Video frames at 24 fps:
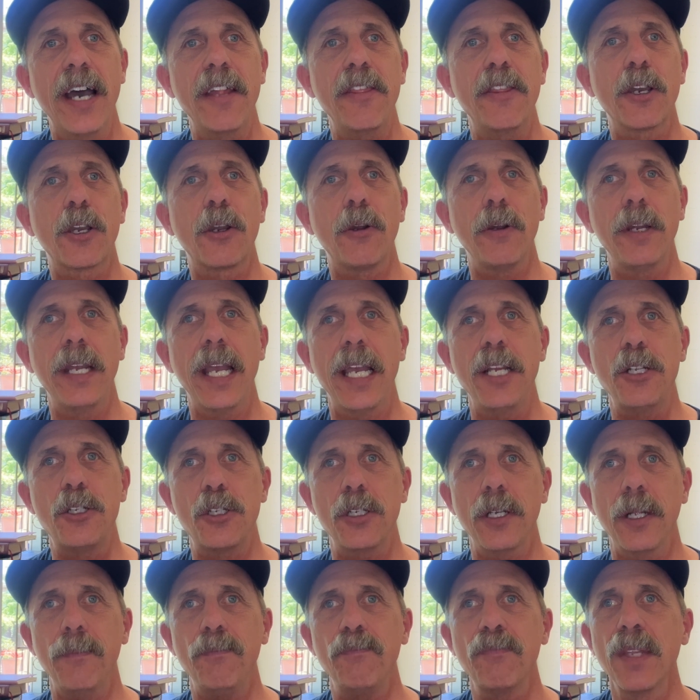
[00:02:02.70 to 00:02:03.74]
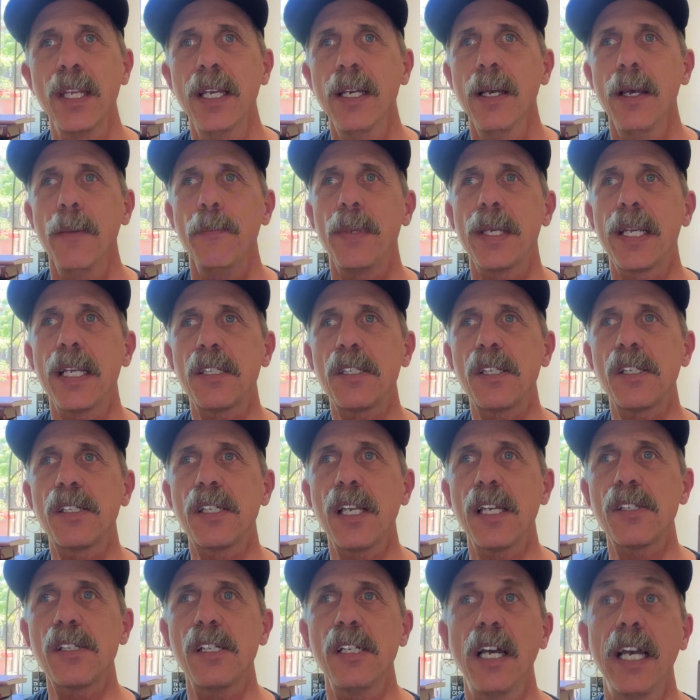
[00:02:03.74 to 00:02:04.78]
the creation, because he
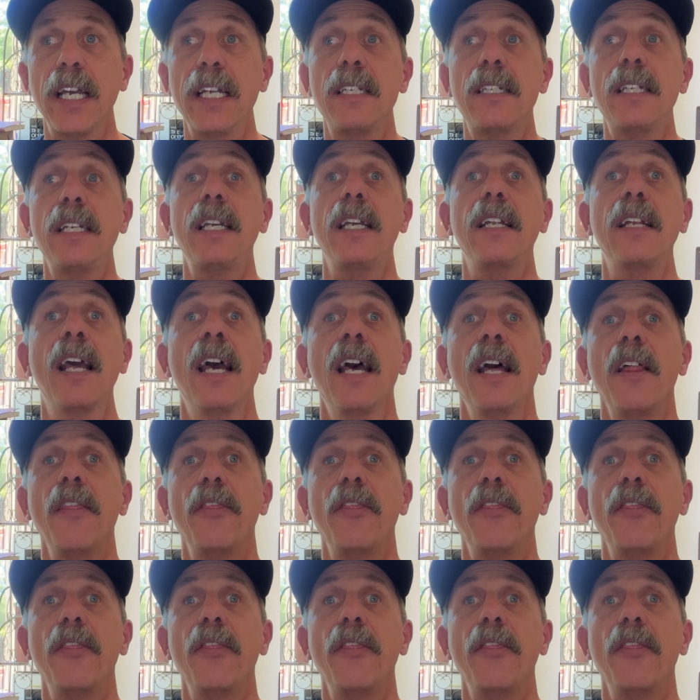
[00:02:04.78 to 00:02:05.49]
says in 19,